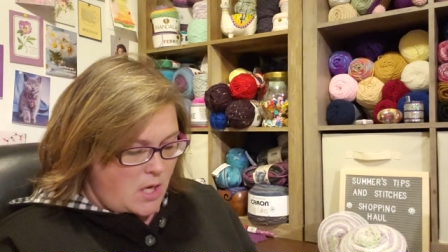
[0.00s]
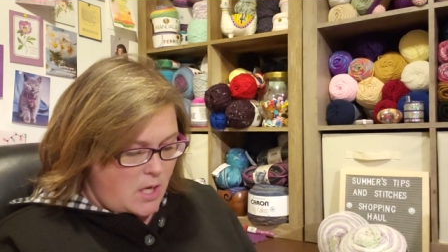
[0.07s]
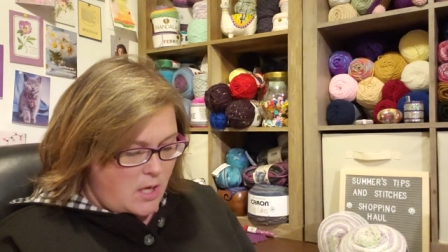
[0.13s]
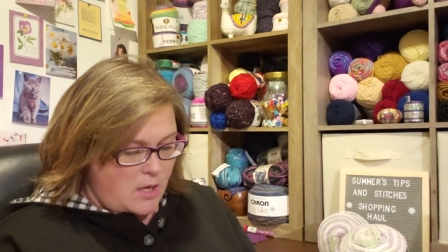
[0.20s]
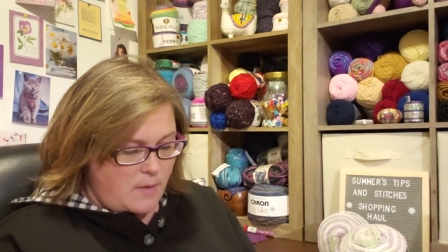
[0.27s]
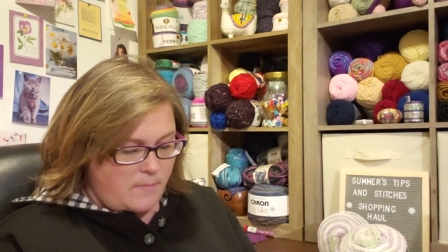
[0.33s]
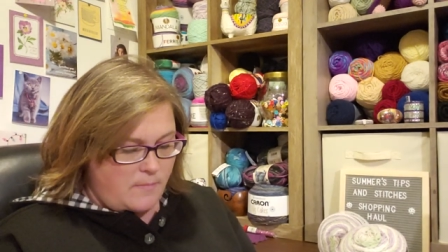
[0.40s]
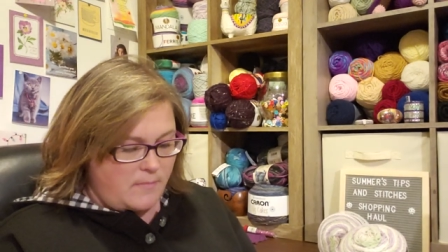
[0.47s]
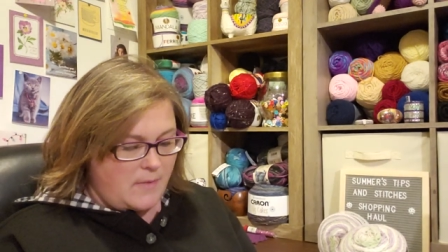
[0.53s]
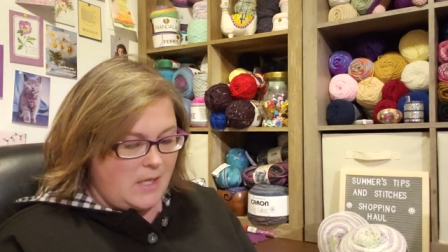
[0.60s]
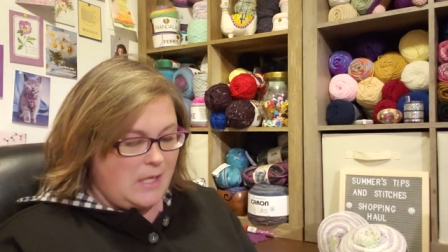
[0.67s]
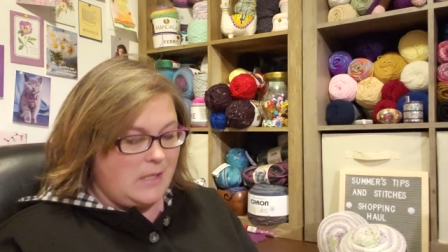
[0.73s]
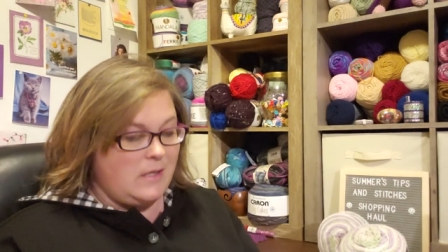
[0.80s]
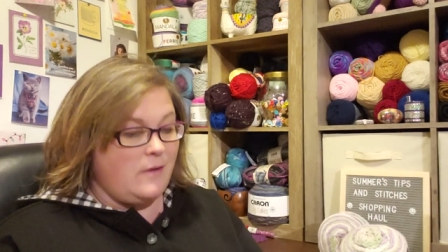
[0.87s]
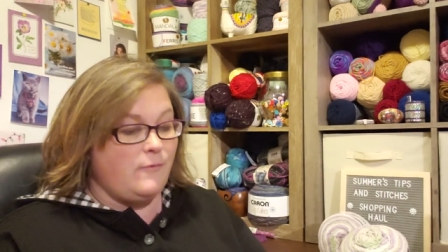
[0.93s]
Um,
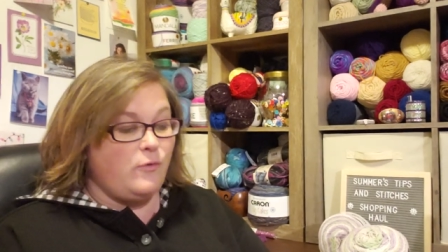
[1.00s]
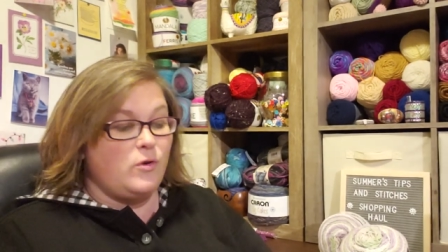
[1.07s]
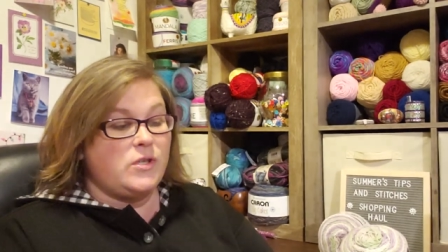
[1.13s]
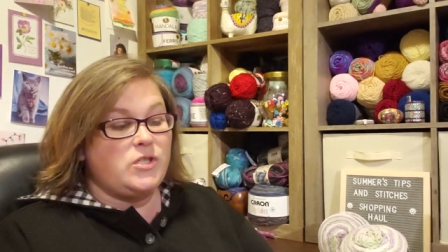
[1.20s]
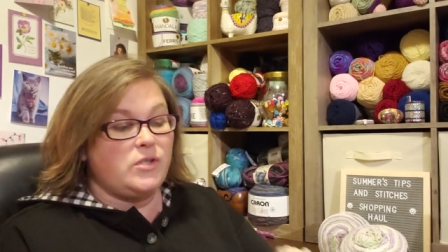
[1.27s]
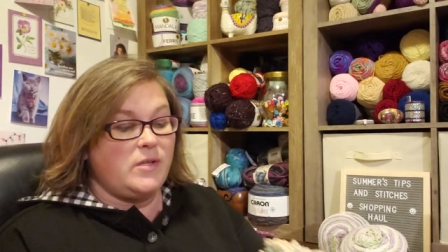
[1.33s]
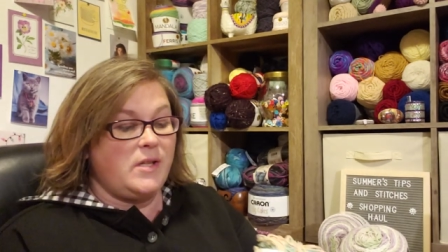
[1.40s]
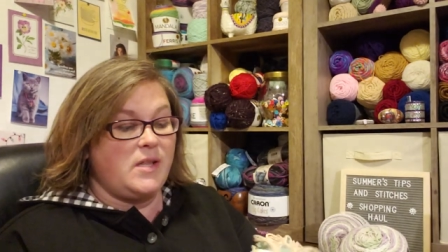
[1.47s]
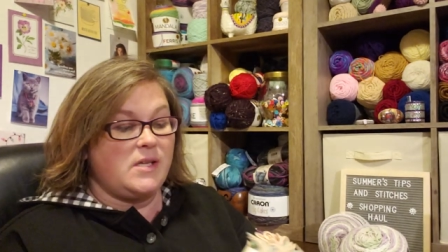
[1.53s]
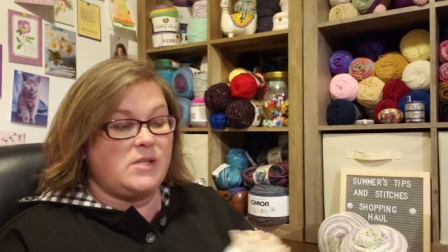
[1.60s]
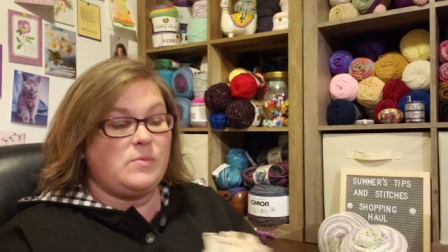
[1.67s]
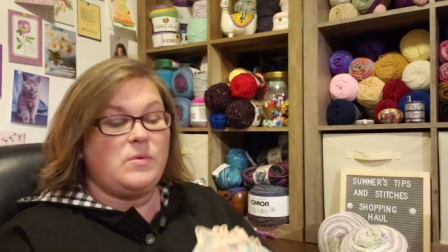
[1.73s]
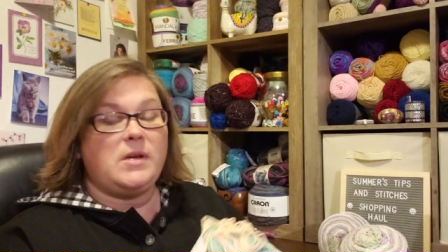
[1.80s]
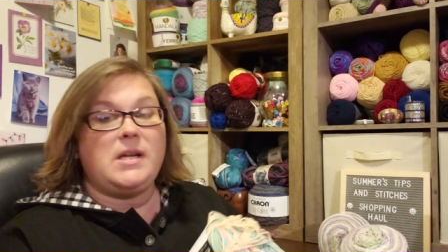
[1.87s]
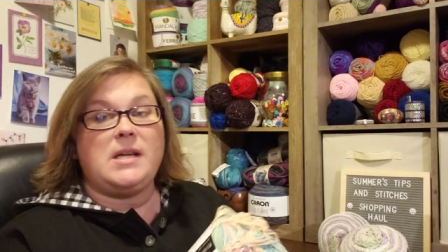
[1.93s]
and unfortunately,
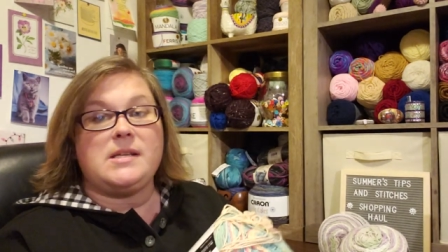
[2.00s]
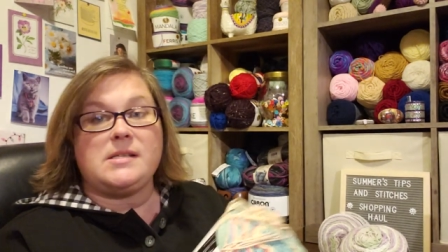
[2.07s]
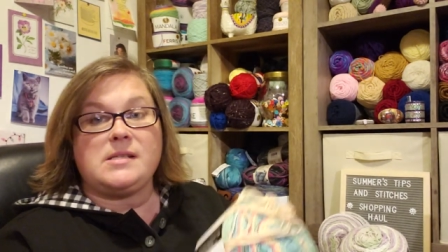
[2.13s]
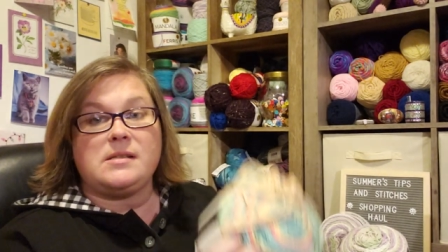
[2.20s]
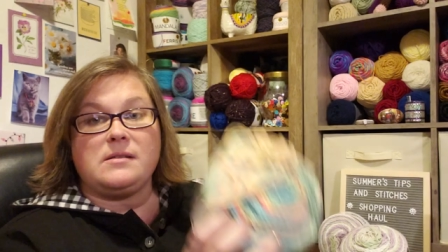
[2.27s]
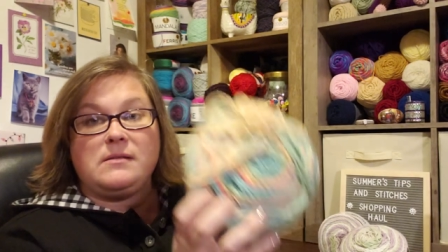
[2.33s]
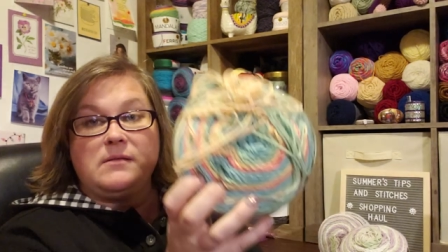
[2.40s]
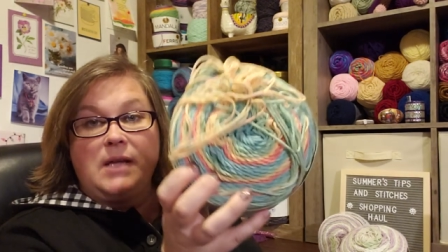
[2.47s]
this one has